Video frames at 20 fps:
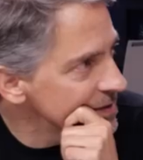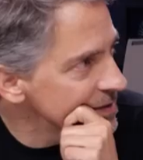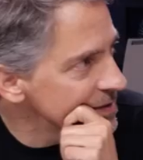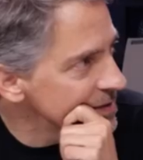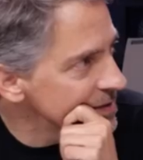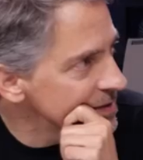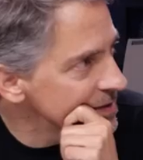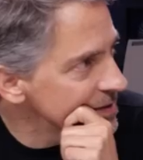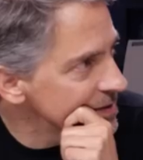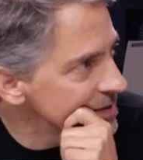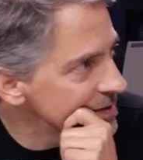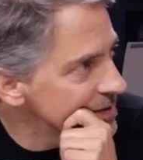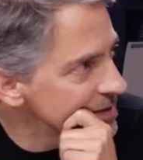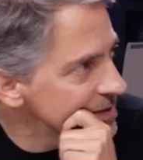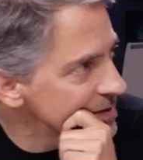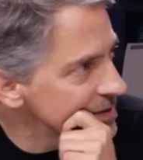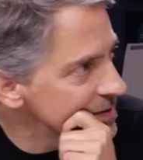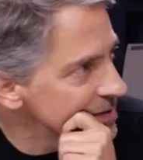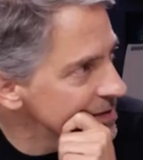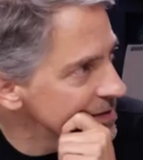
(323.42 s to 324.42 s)

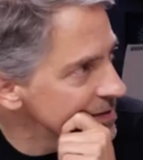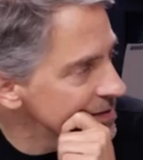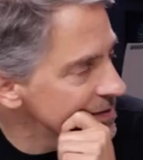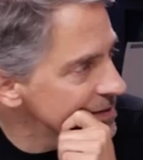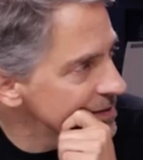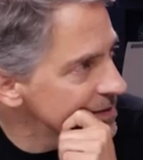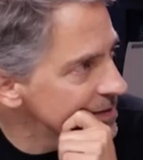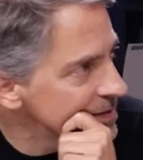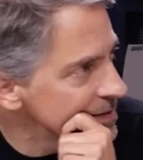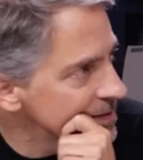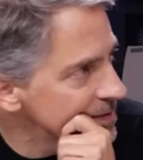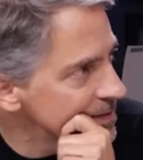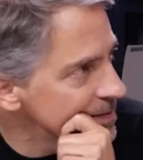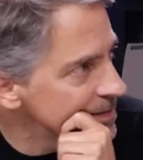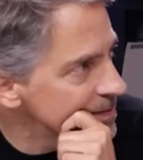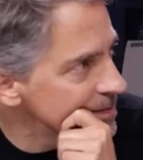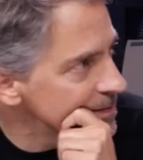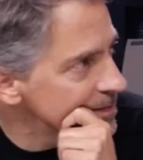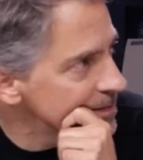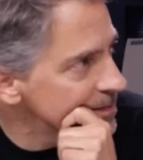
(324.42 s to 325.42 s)

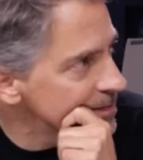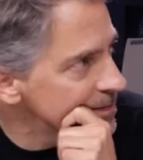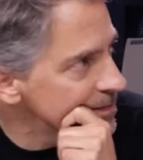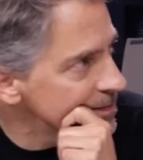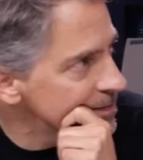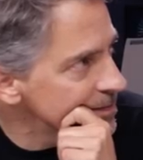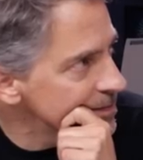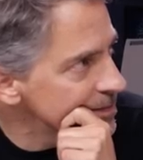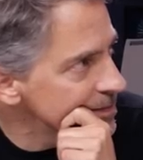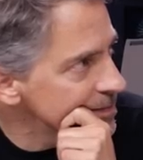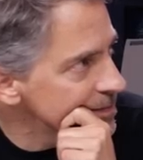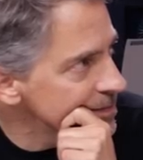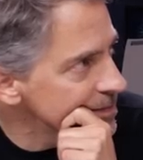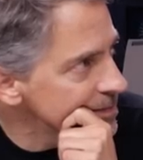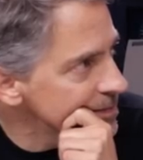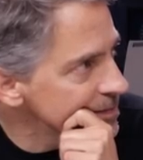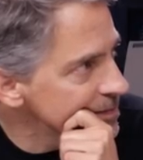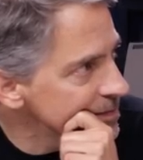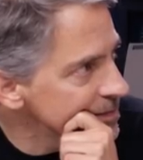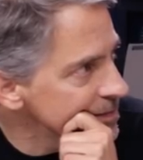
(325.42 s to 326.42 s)

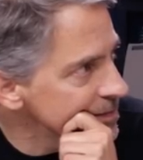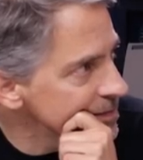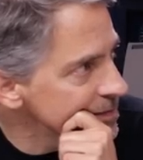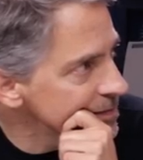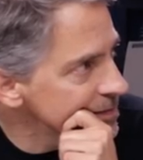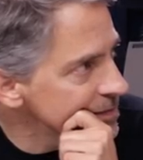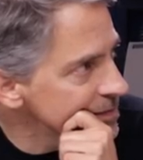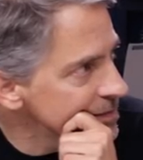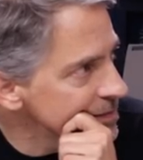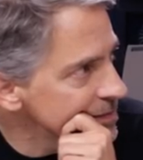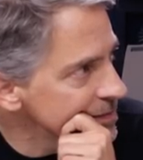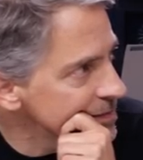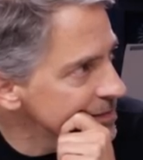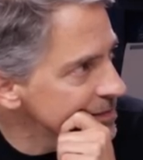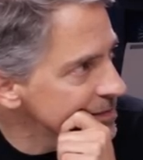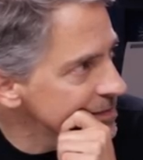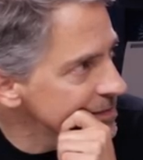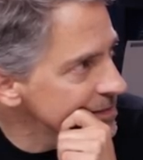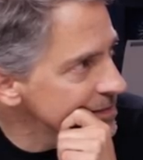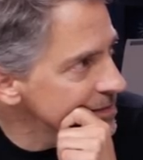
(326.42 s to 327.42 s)

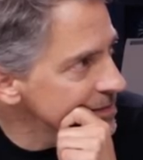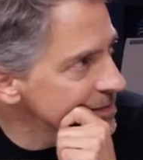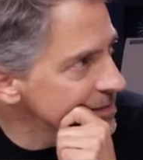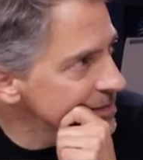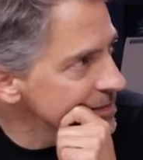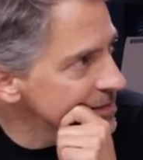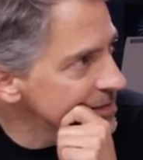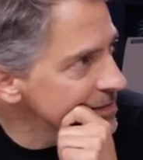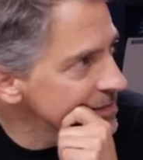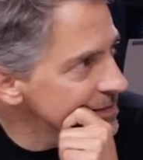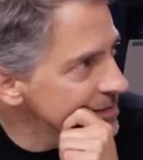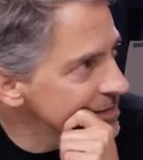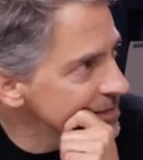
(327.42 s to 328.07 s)
No words are spoken by the person on screen.